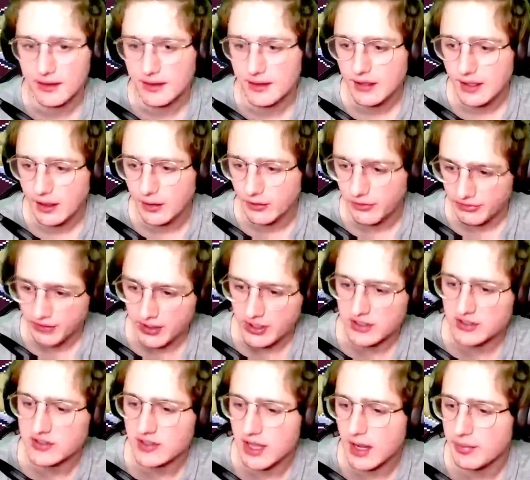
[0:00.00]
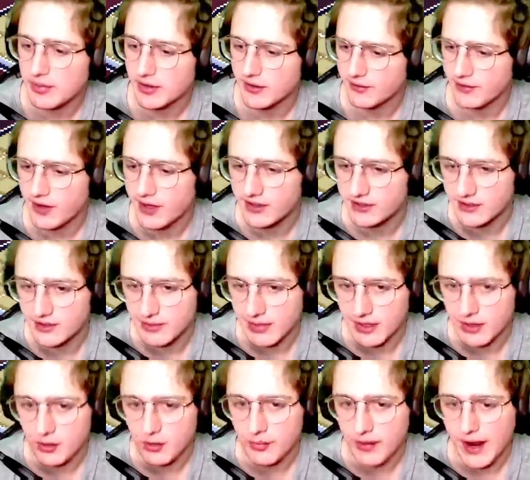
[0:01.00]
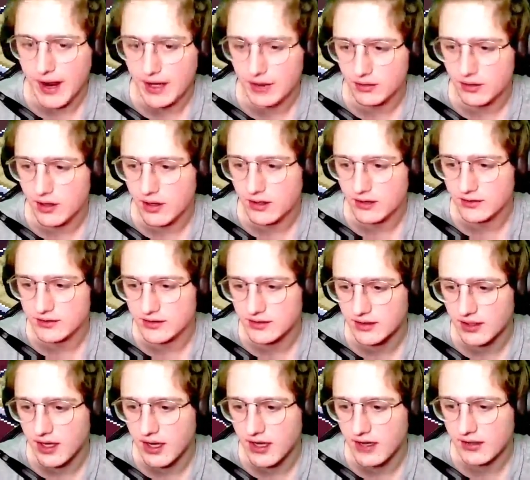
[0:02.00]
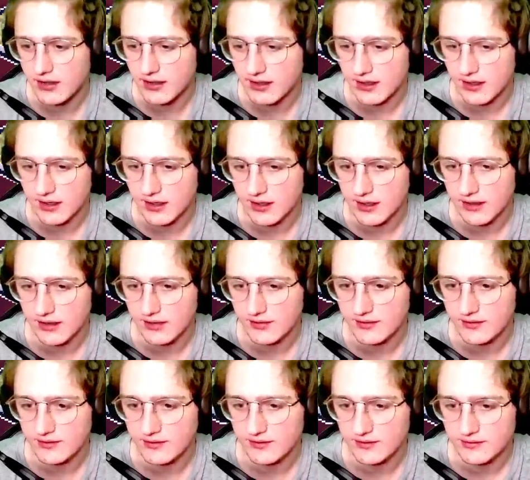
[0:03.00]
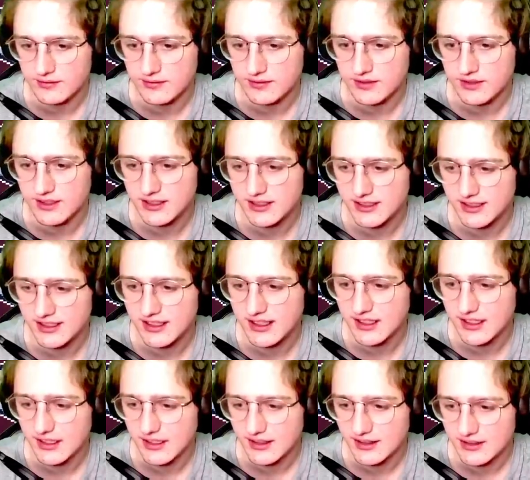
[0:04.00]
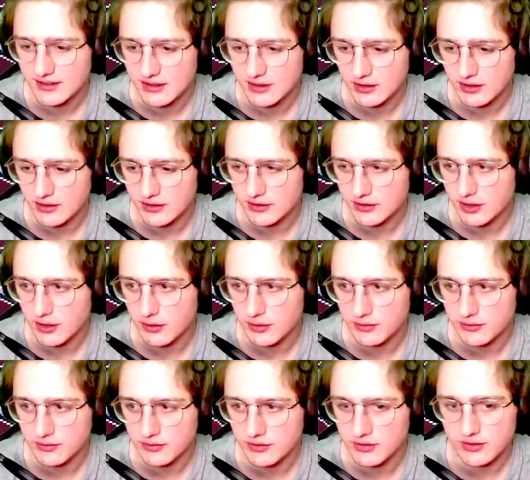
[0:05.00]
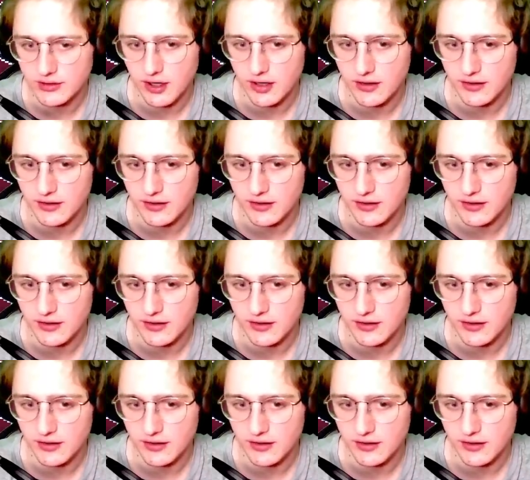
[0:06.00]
It would feel like a slap in the face to my whole backlog to not uh, to to go start